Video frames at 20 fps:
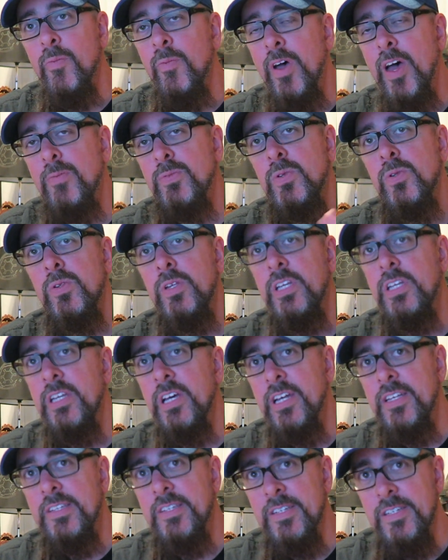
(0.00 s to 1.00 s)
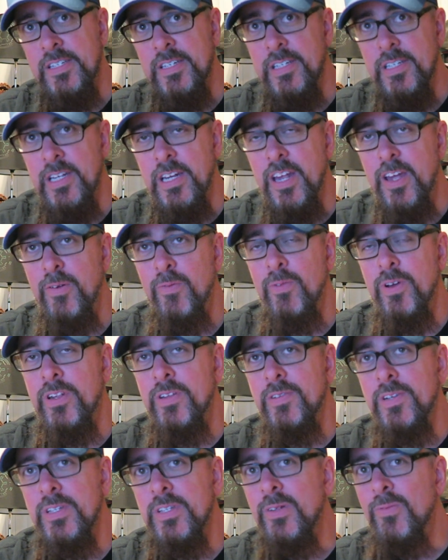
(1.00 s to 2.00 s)
absolutely nuts on Sunday night,
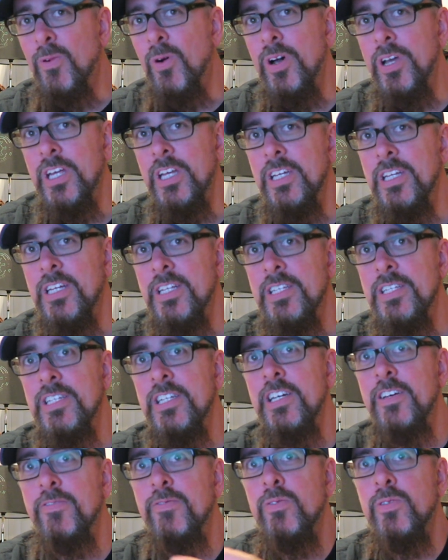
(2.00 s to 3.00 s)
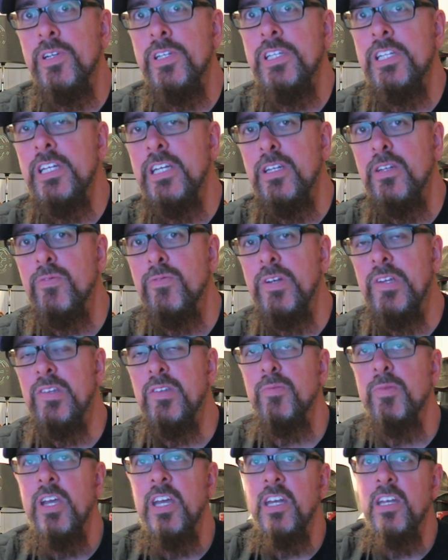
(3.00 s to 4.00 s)
whether it's the Walking Dead stuff or it's the end of
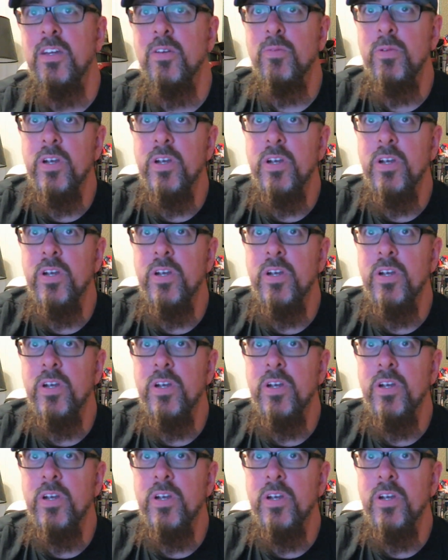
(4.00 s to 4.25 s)
WrestleMania,